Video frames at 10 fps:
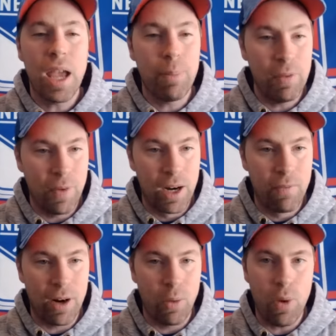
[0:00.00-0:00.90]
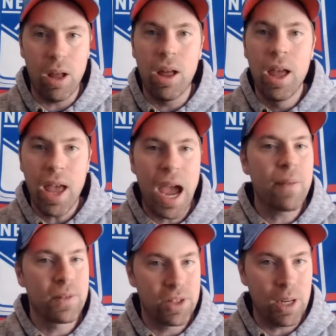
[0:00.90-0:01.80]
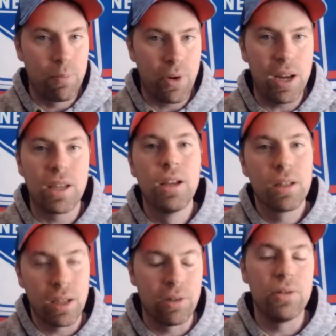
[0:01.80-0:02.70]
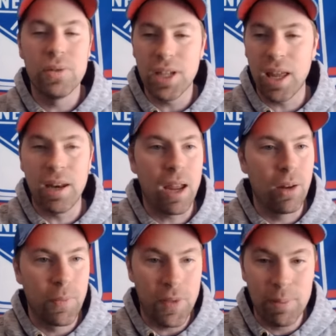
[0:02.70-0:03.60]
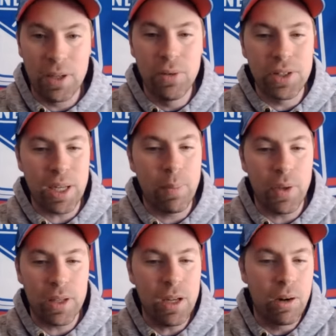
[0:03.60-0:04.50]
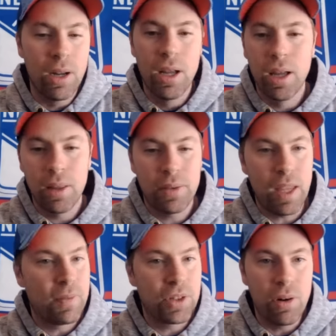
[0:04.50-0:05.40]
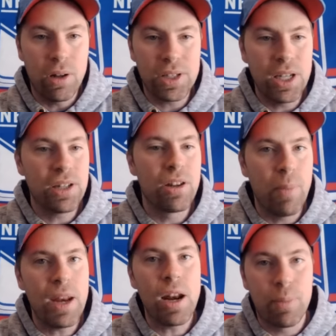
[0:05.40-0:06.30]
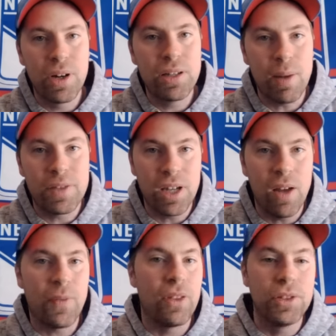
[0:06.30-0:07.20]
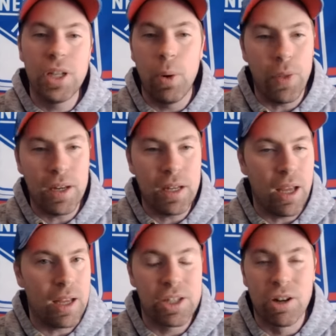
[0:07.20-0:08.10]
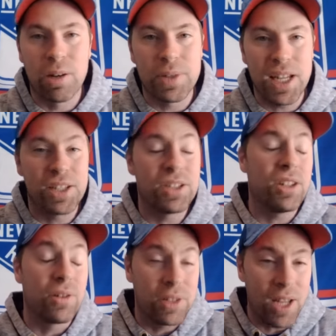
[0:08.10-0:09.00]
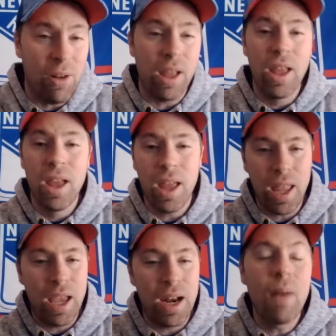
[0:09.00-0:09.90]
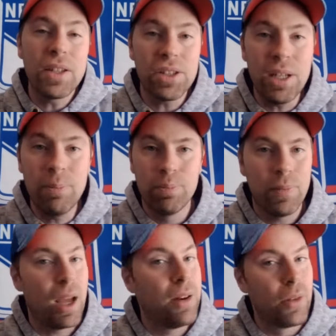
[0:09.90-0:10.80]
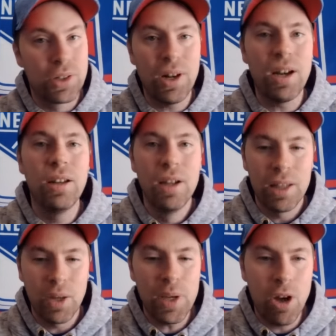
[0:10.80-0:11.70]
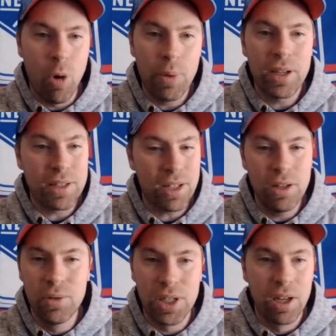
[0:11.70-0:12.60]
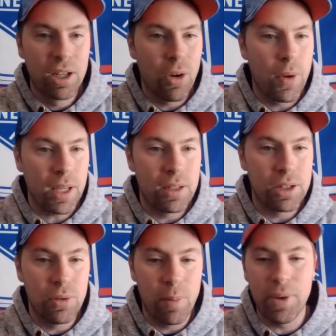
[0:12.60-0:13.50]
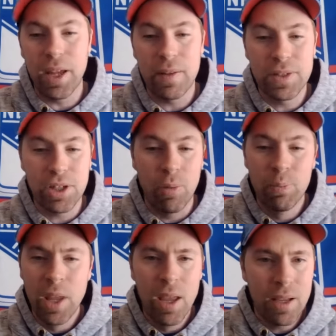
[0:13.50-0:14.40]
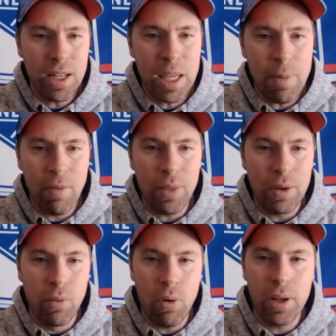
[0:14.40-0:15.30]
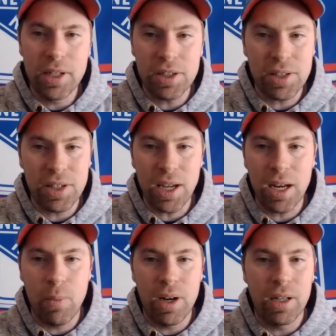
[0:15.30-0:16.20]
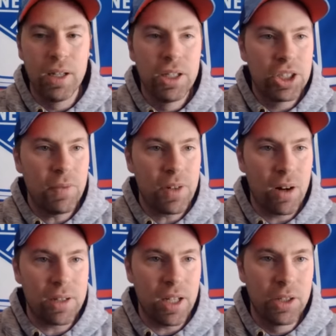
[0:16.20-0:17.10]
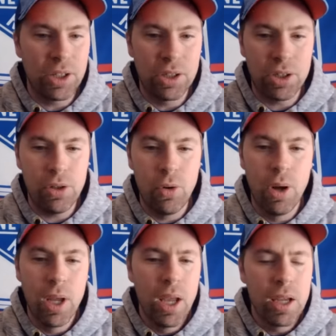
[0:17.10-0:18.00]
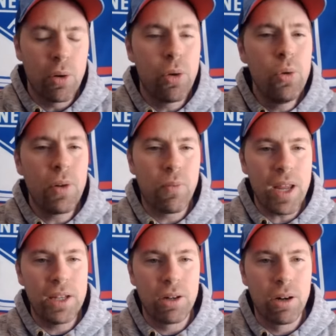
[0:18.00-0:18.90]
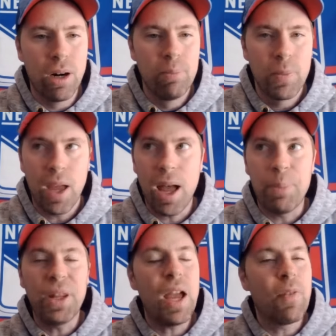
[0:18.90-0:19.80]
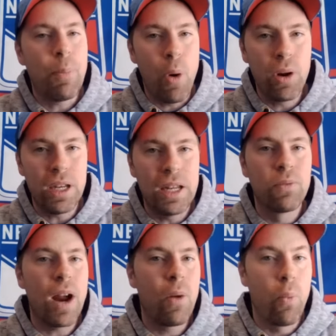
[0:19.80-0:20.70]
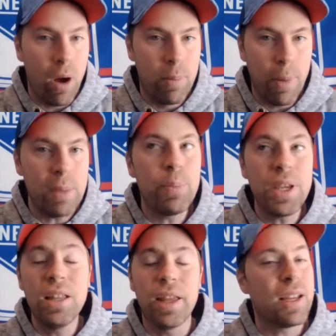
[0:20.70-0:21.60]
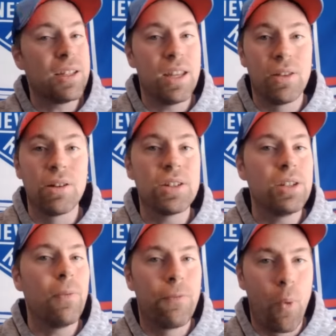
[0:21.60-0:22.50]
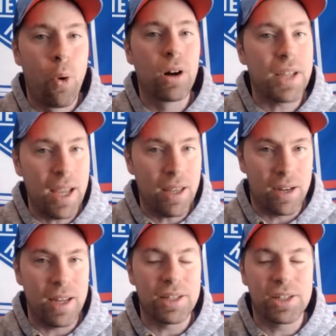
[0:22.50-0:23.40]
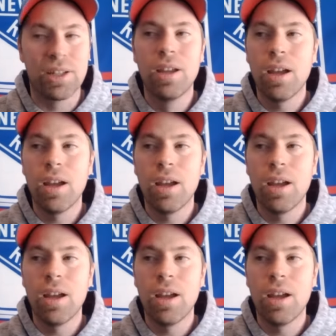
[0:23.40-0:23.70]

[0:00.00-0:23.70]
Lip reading: and play very, very well after said break concludes. And I look for them to do the same thing here. They've shown all season they're made out of pretty tough stuff, and they'll deal with any circumstances that they're dealt. And obviously, another trend that we hope continues going into the playoffs. So, going to keep everything rolling in just a second. I want to shift our attention to, you know, who the Ranger playoff opponent in round one might be. Like I said, there are still four candidates